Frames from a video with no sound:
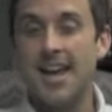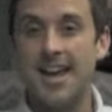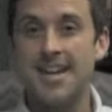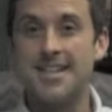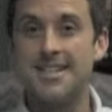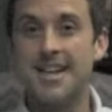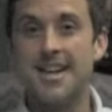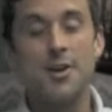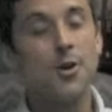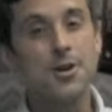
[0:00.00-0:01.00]
And
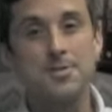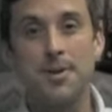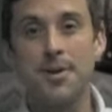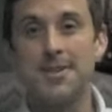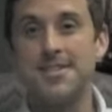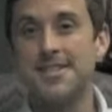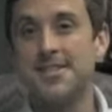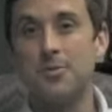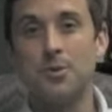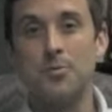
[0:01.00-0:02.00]
in her experience is
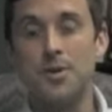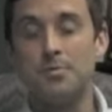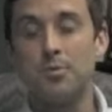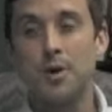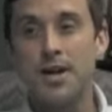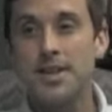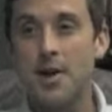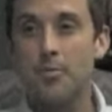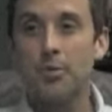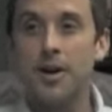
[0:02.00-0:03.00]
that when we pray
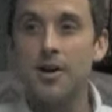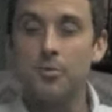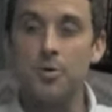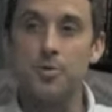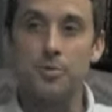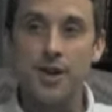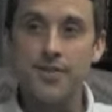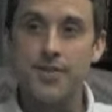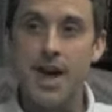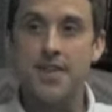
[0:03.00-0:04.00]
that prayer, when we pray
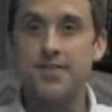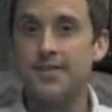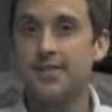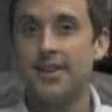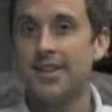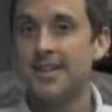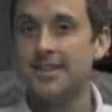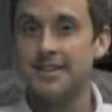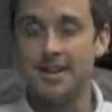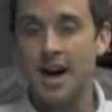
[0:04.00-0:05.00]
for that, that
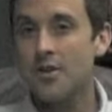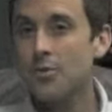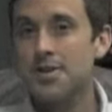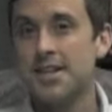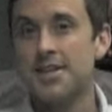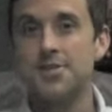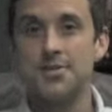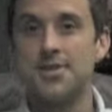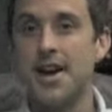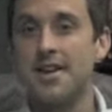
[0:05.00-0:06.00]
that God always
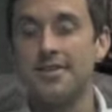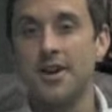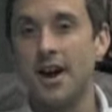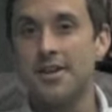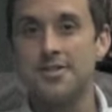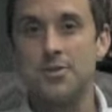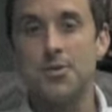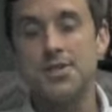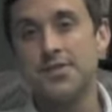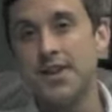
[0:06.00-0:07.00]
answers that, and God is
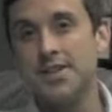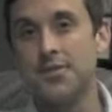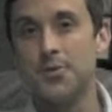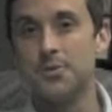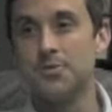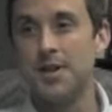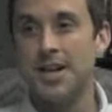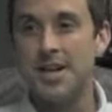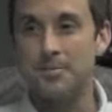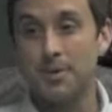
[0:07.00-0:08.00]
always faithful
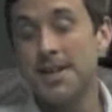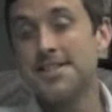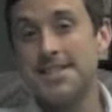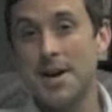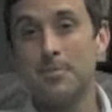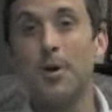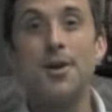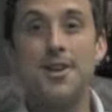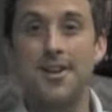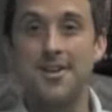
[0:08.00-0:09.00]
in placing that
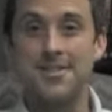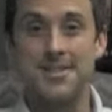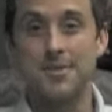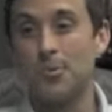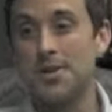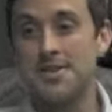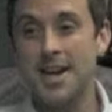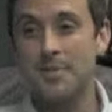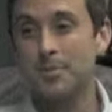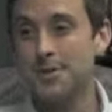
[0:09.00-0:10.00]
burden on us. And then once
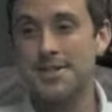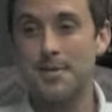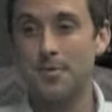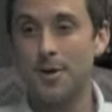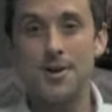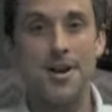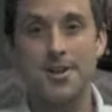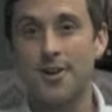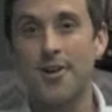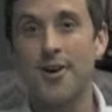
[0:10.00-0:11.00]
God puts that burden on
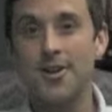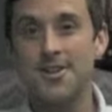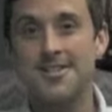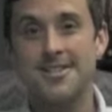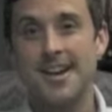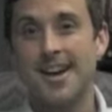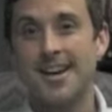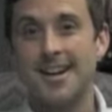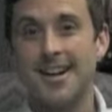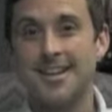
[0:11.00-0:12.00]
our hearts,
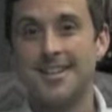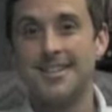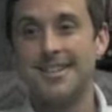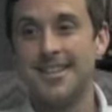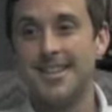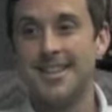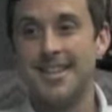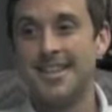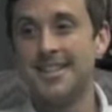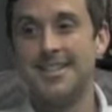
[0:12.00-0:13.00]

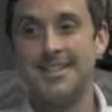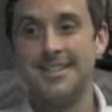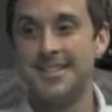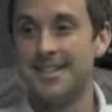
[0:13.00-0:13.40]
then